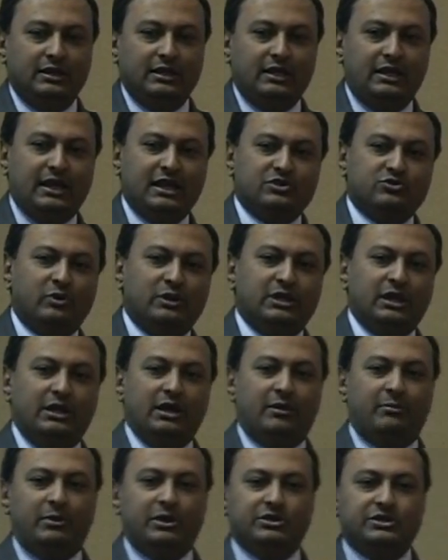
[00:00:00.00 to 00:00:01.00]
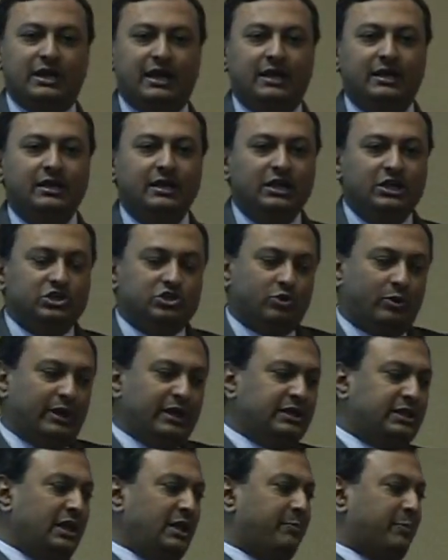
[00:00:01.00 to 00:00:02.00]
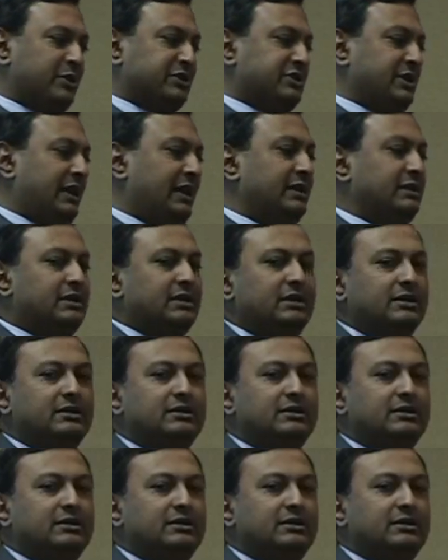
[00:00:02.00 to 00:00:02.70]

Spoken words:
guess what the numbers are? 23%